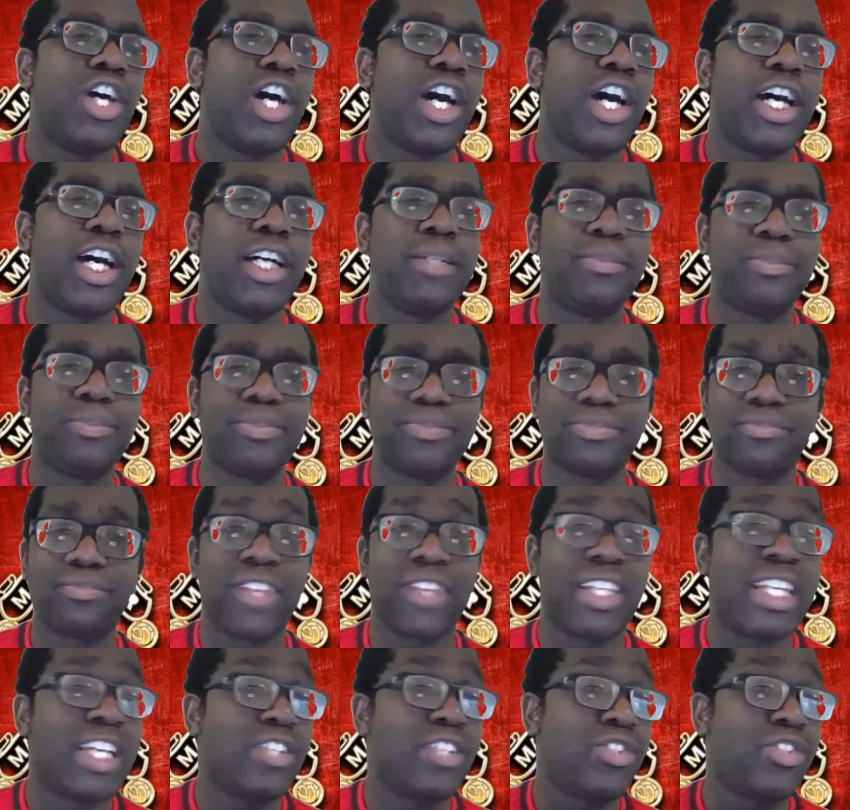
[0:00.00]
And
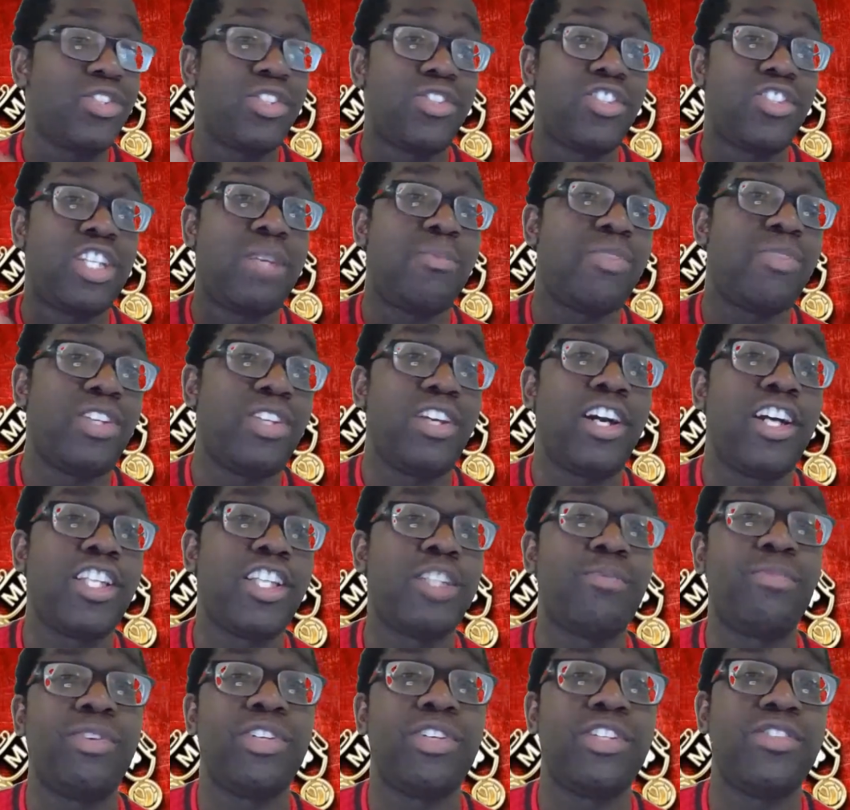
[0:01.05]
that's just the tip of the
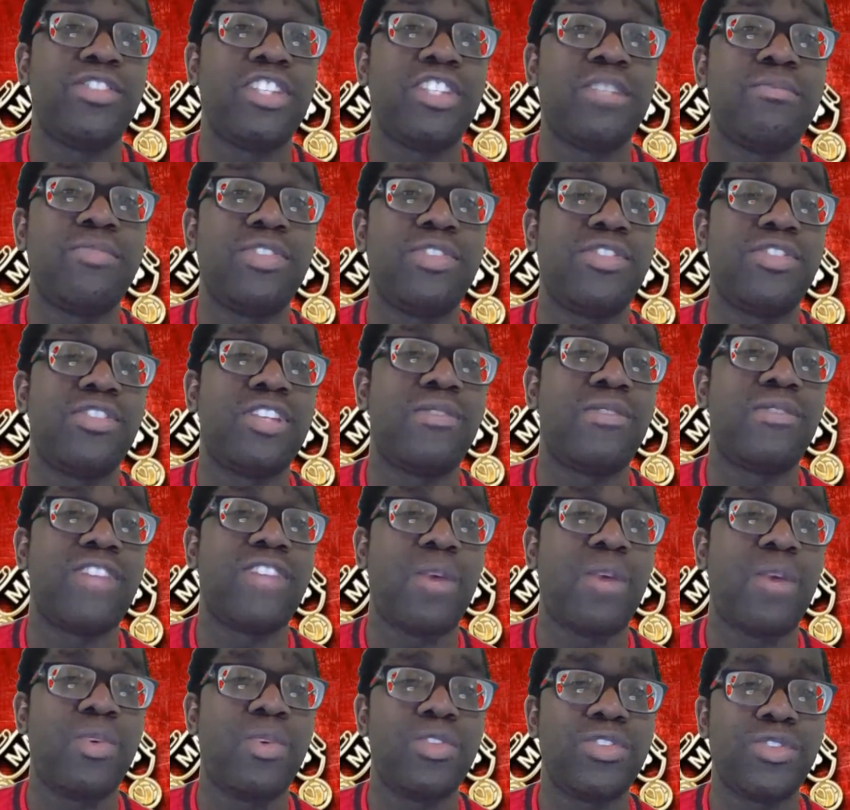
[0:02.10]
iceberg in terms of stuff that I
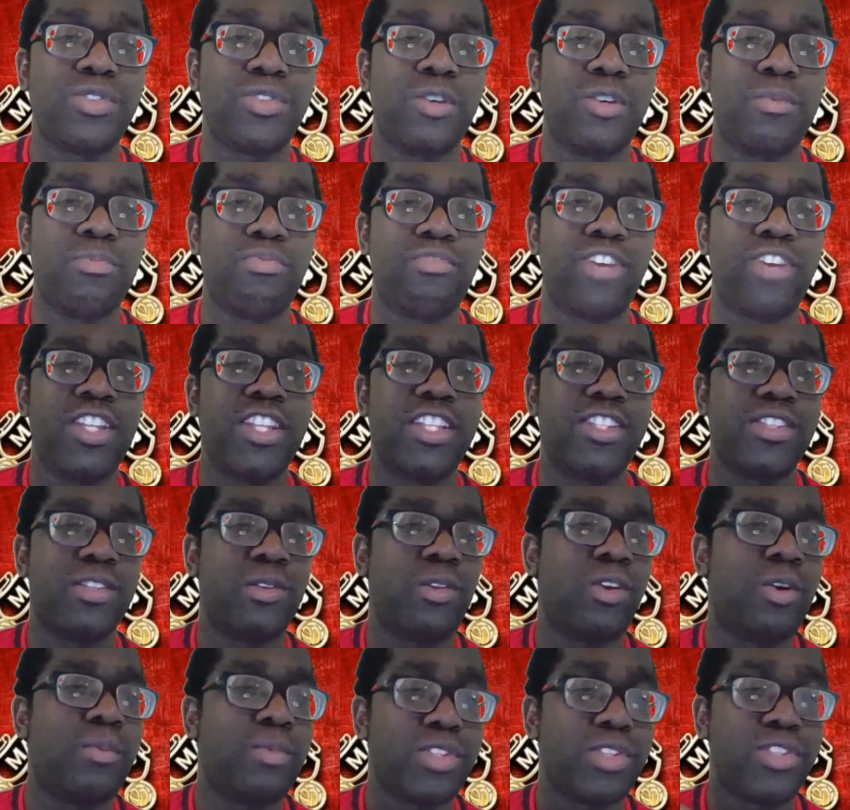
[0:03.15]
want to sort of bring. There's a
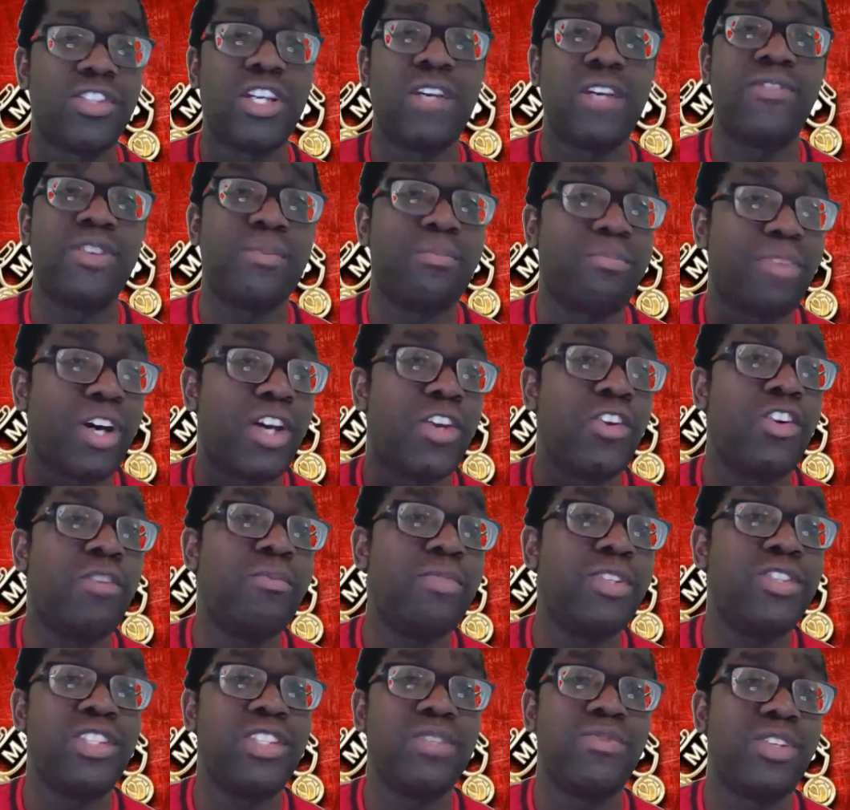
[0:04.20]
lot more stuff, and by all
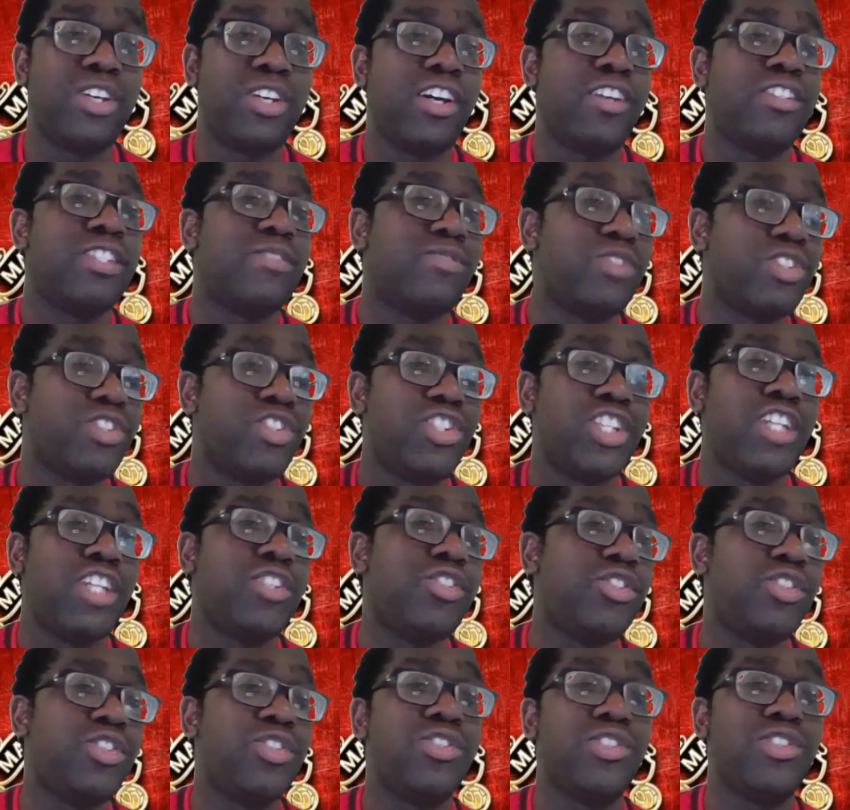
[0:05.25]
means, if you guys have
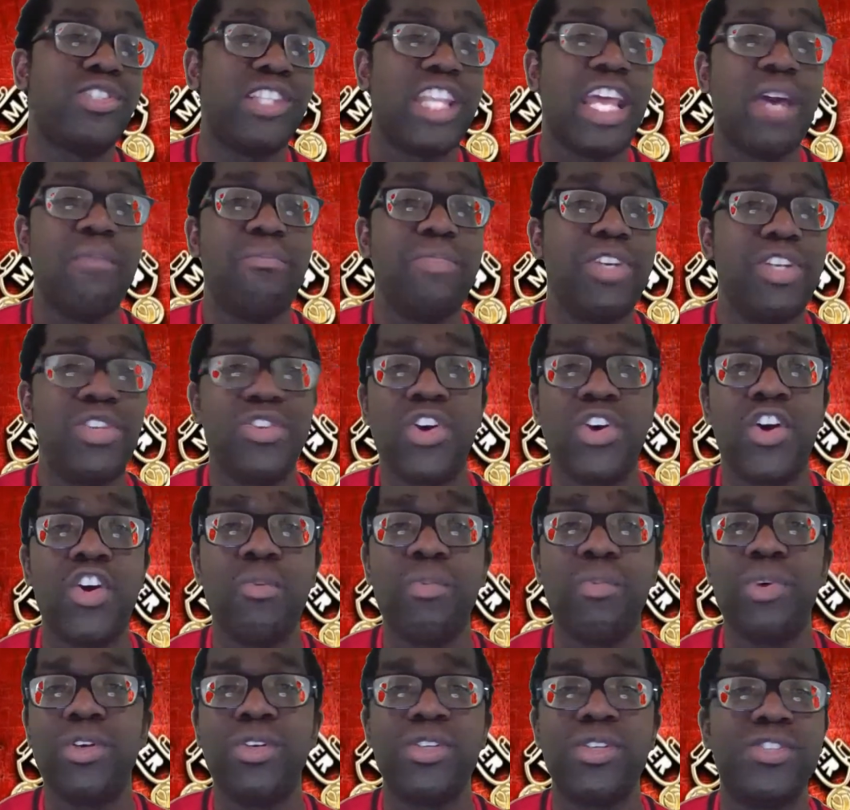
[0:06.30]
suggestions, let me know,
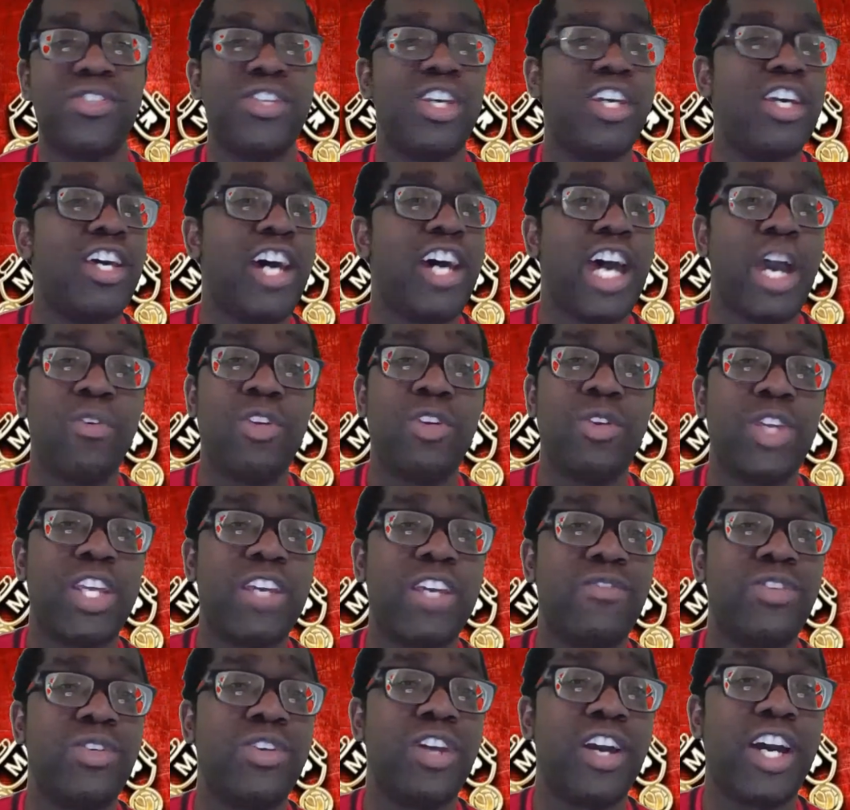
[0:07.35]
because I want to give you